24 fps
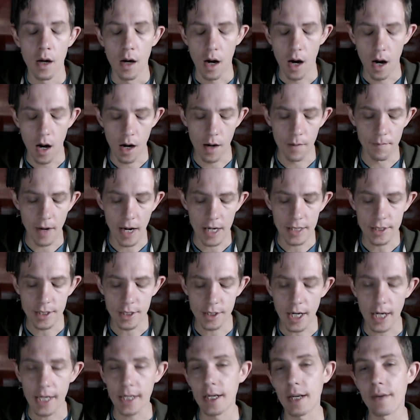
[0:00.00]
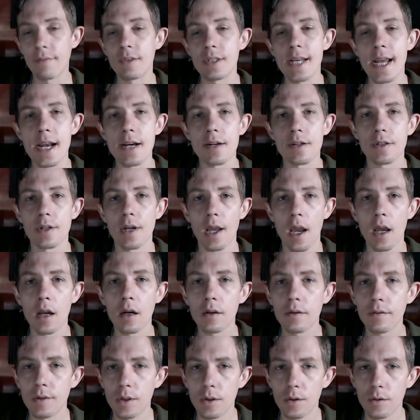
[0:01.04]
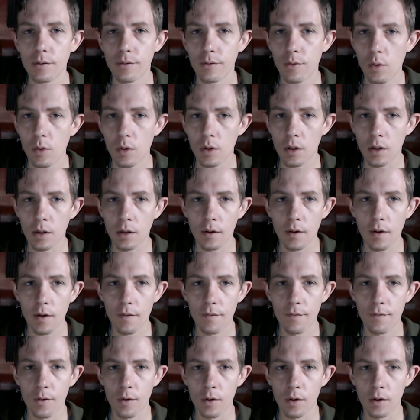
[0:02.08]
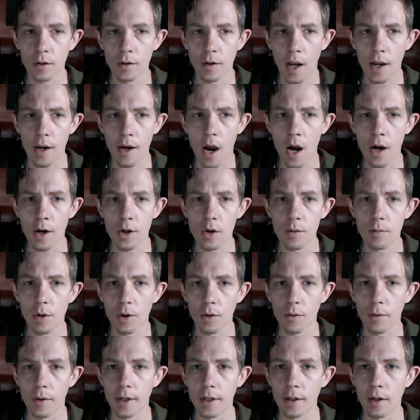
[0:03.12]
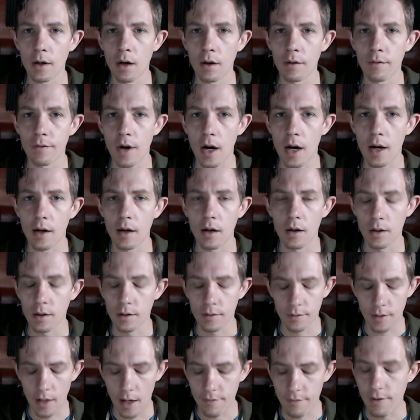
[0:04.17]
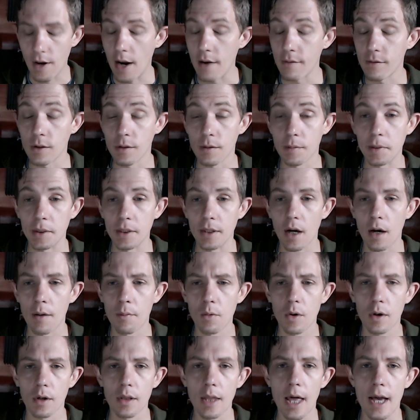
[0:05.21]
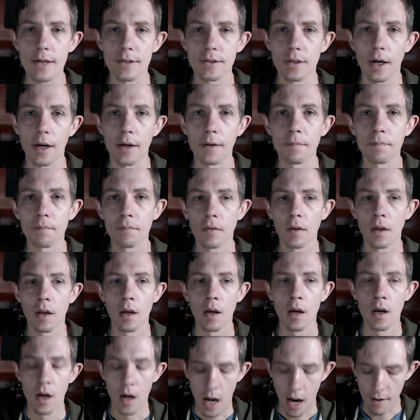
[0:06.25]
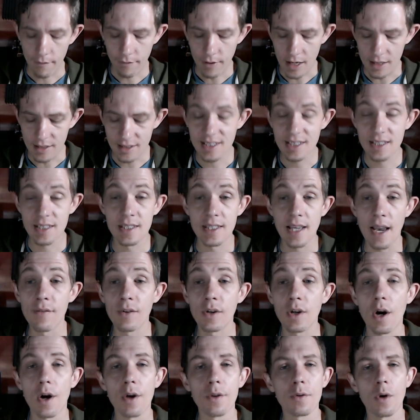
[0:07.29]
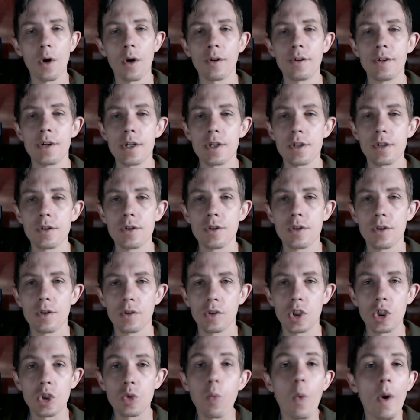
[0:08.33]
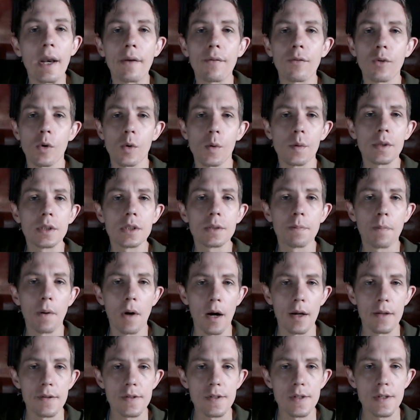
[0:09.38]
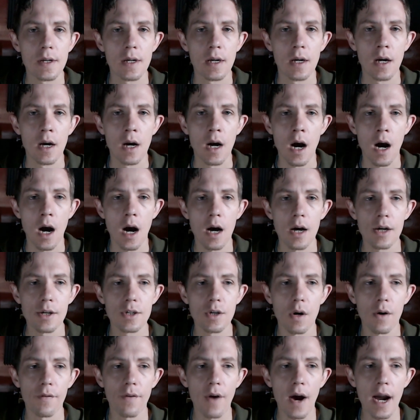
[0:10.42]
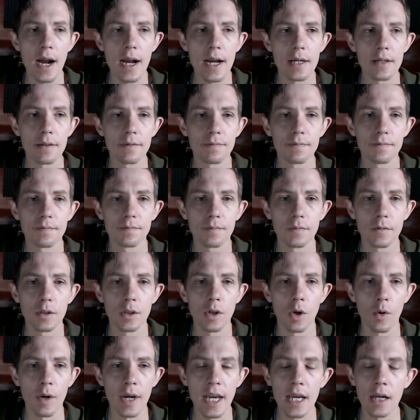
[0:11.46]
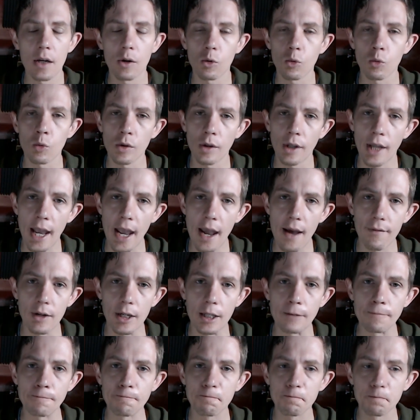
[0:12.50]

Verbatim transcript: Um, I just got an invitation to interview for, for an audiobook reading on Fiverr, or not Fiverr, but Upwork last night. I've got seven other auditions just waiting for a response. Uh, so if I, you know, hit it real heavy,